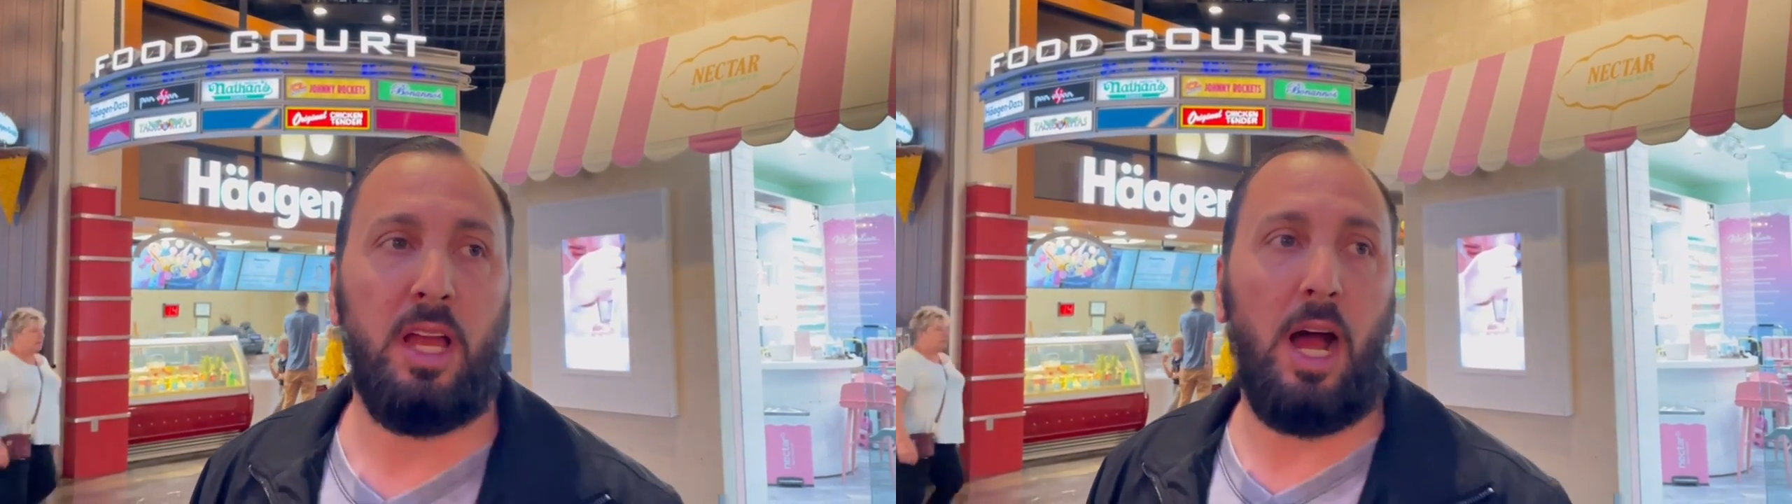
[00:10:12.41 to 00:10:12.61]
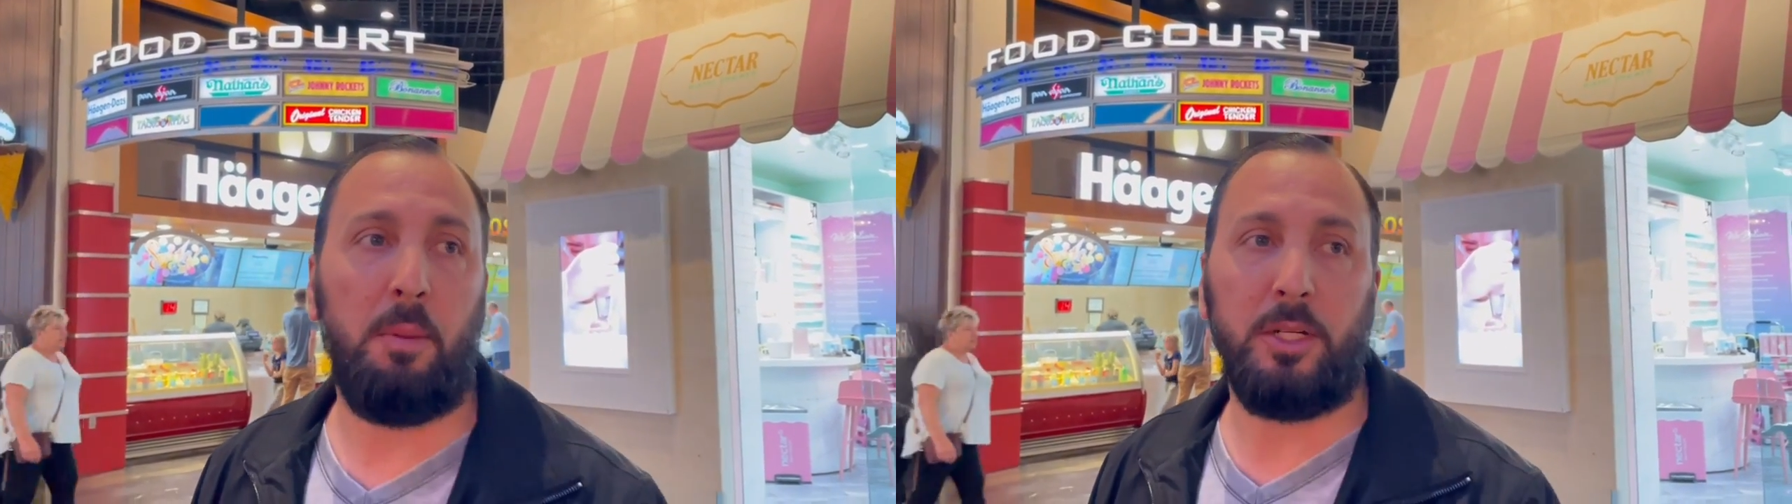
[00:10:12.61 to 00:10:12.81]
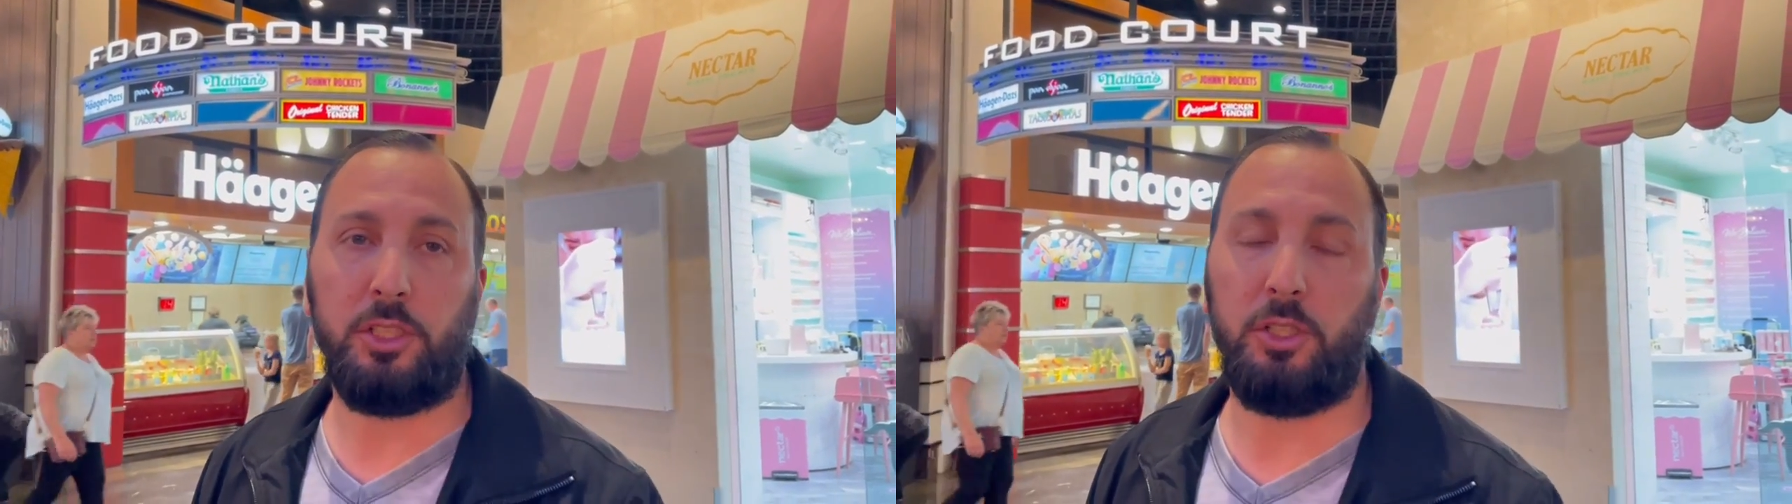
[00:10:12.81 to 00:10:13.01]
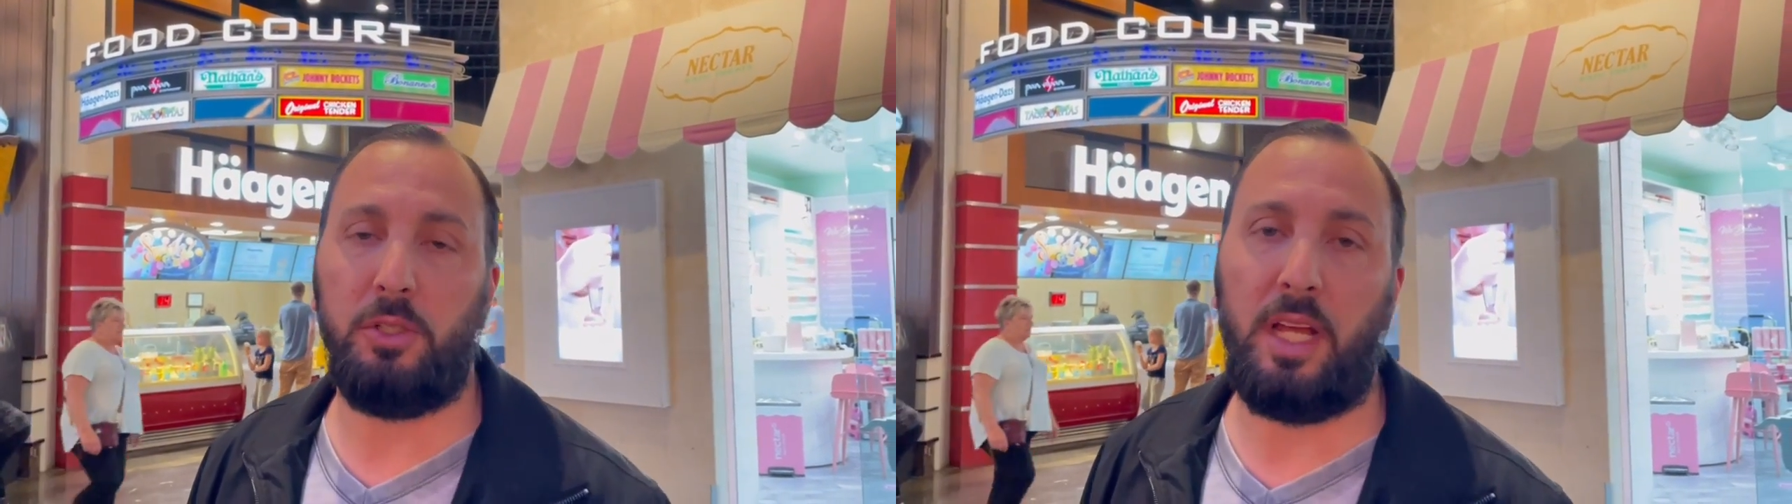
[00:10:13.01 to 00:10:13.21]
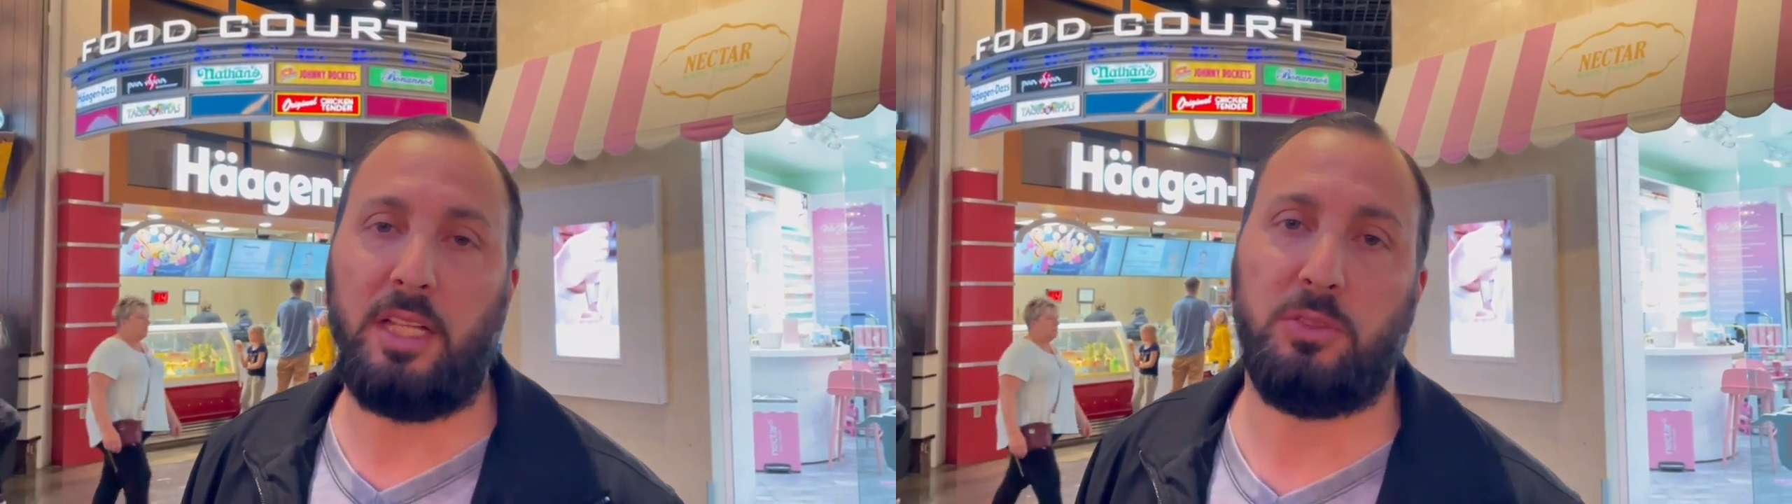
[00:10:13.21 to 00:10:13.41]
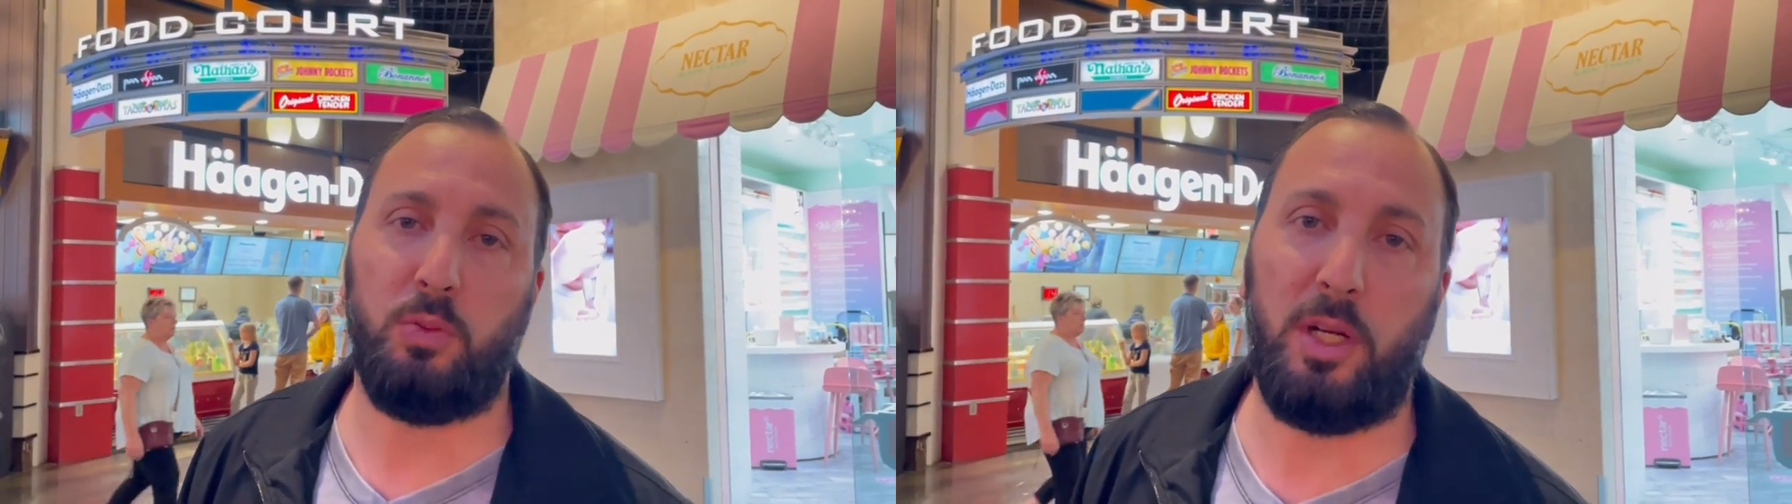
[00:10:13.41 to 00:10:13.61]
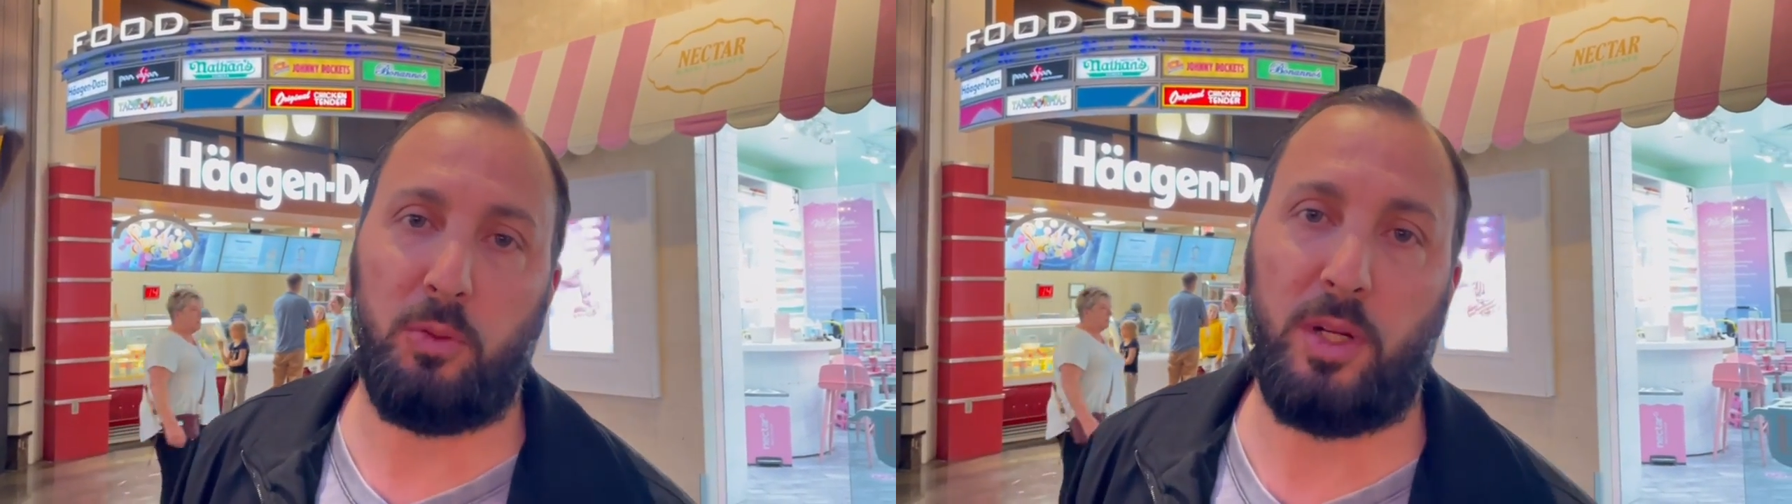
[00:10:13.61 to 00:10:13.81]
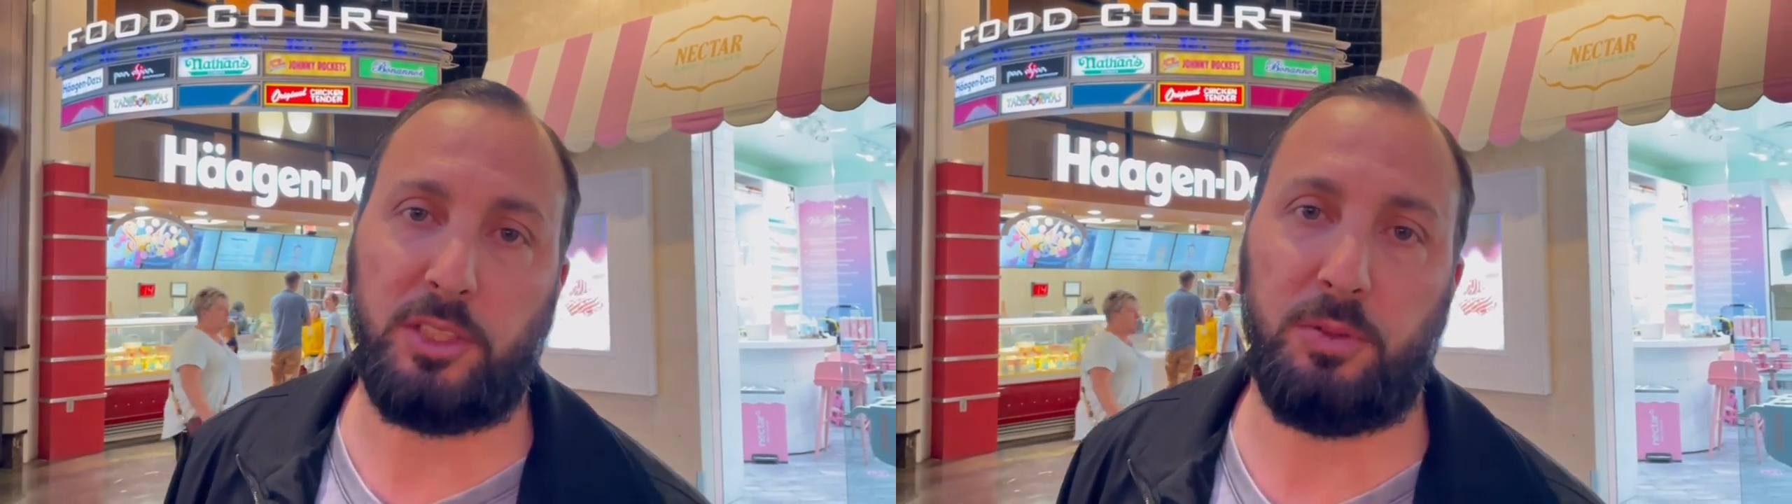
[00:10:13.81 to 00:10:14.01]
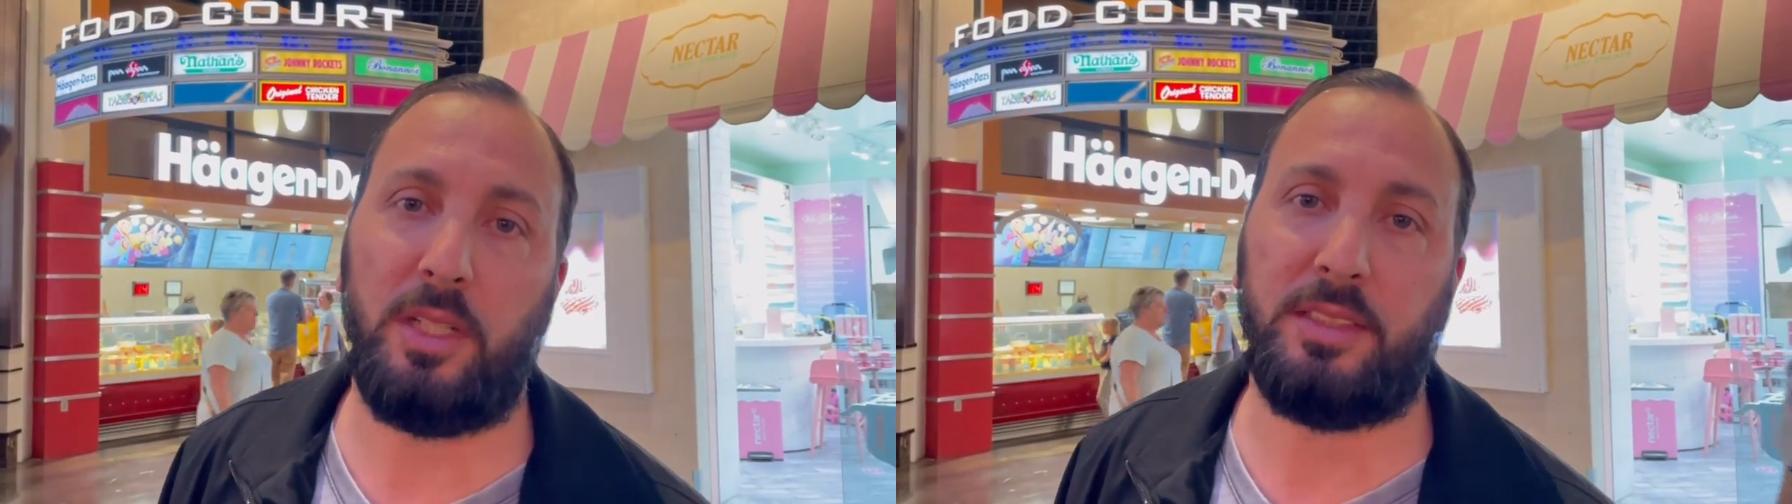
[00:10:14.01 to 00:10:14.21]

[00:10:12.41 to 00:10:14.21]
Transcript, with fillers: I'm gonna show you guys what restaurants